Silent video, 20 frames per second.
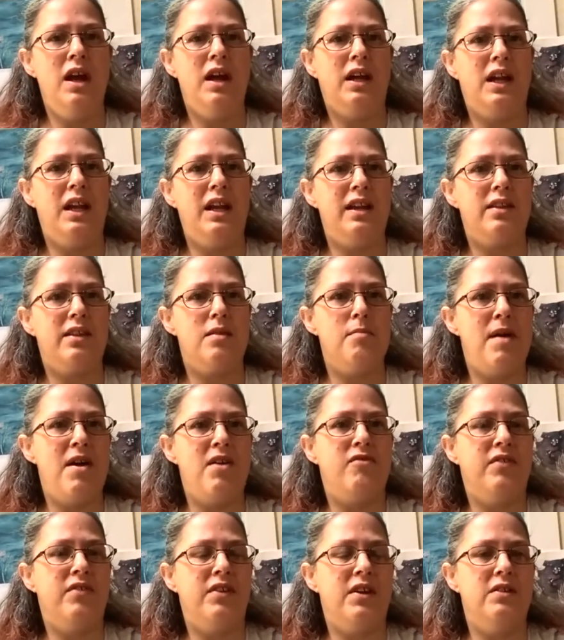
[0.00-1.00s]
click the bell
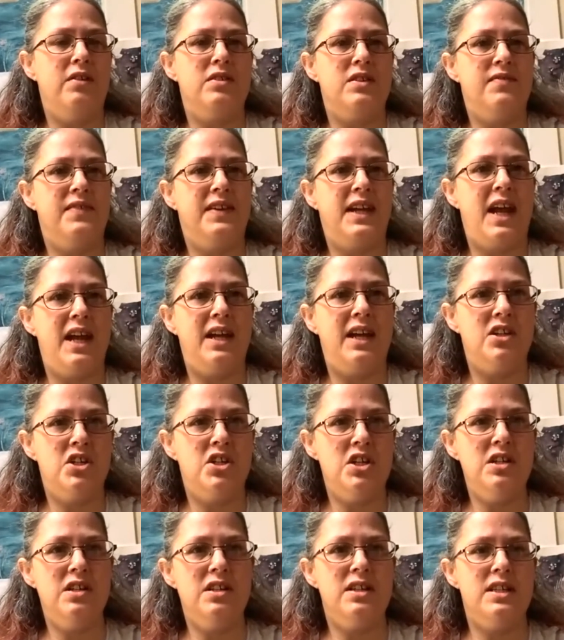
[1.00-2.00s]
for
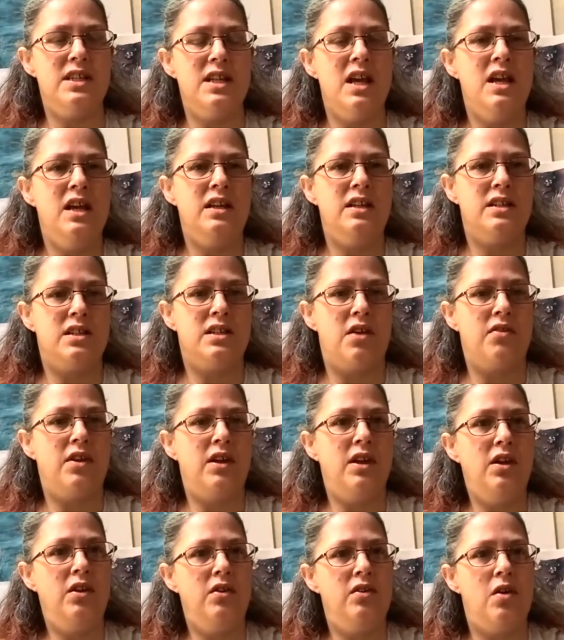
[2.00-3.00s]
notifications so that
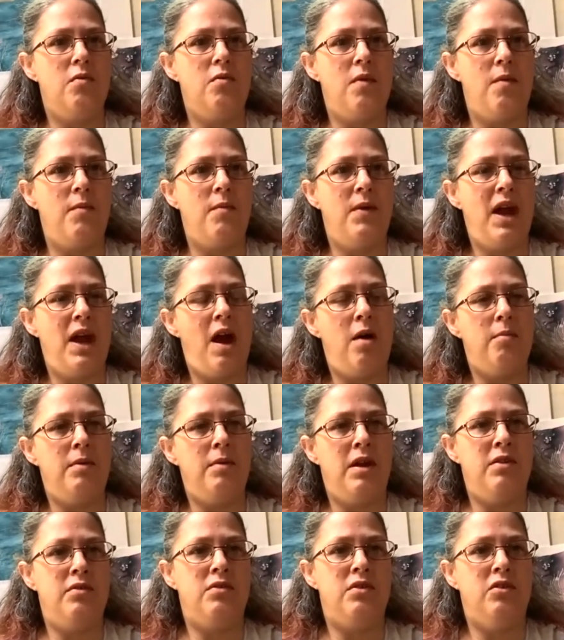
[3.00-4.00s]
you know when we
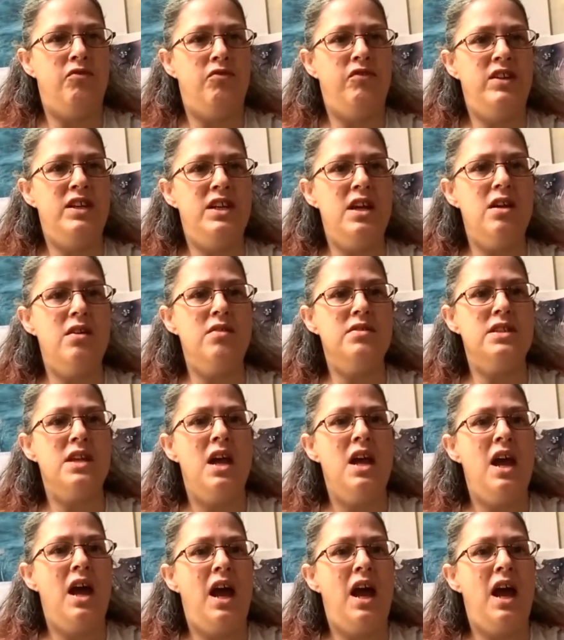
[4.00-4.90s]
upload new videos.